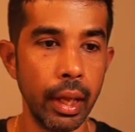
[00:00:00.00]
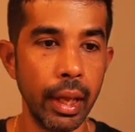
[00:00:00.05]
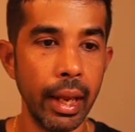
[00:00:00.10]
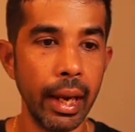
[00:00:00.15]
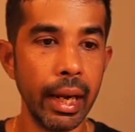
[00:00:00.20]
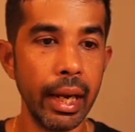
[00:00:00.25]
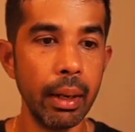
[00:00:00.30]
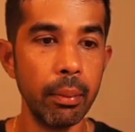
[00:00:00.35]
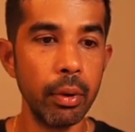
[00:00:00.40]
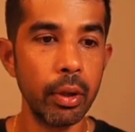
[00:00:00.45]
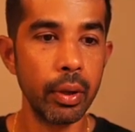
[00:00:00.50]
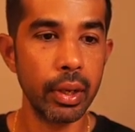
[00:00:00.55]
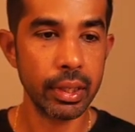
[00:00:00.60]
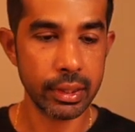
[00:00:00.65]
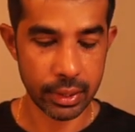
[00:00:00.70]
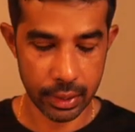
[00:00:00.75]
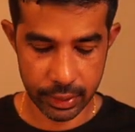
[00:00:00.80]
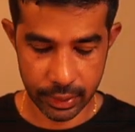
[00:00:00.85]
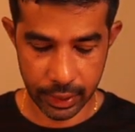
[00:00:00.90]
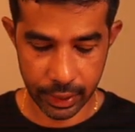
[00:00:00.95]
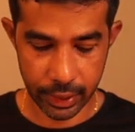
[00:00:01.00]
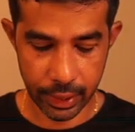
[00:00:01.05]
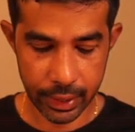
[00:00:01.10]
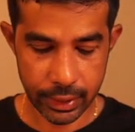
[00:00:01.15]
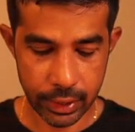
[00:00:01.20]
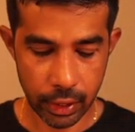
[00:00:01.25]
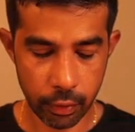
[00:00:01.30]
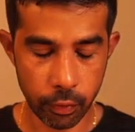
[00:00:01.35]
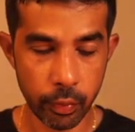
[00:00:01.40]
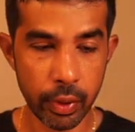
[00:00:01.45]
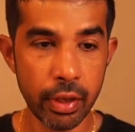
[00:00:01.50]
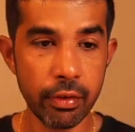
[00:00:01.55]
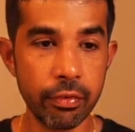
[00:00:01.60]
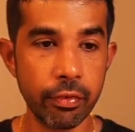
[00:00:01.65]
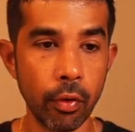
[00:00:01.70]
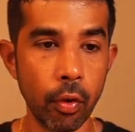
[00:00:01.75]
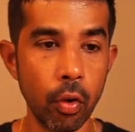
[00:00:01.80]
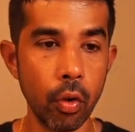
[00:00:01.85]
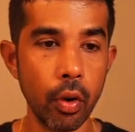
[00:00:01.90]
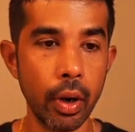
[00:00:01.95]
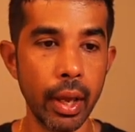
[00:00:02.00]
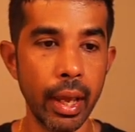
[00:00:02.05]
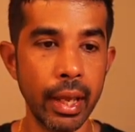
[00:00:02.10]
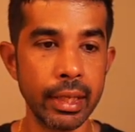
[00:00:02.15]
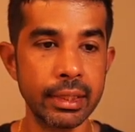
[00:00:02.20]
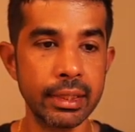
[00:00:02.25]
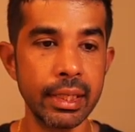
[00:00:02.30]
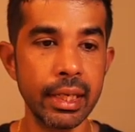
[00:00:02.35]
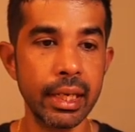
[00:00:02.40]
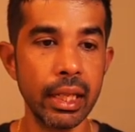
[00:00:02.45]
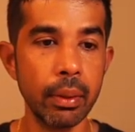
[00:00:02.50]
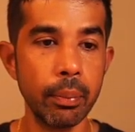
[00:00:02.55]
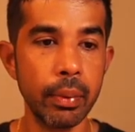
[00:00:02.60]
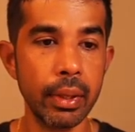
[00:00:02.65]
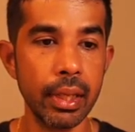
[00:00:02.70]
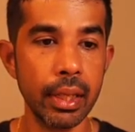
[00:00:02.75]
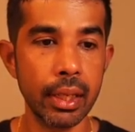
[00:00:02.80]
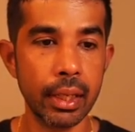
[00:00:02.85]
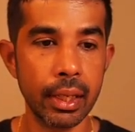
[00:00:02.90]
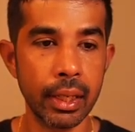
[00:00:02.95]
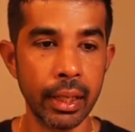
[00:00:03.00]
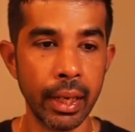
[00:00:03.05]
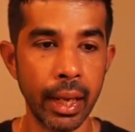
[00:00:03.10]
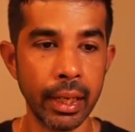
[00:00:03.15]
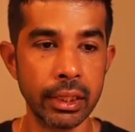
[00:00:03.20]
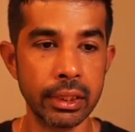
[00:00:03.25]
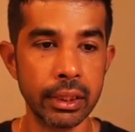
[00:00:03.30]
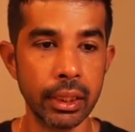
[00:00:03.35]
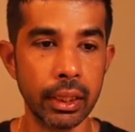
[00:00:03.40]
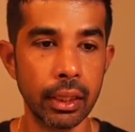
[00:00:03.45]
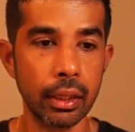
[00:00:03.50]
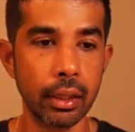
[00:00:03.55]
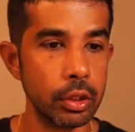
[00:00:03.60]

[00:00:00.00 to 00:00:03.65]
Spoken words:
AWS Signature V4 HTTP connection.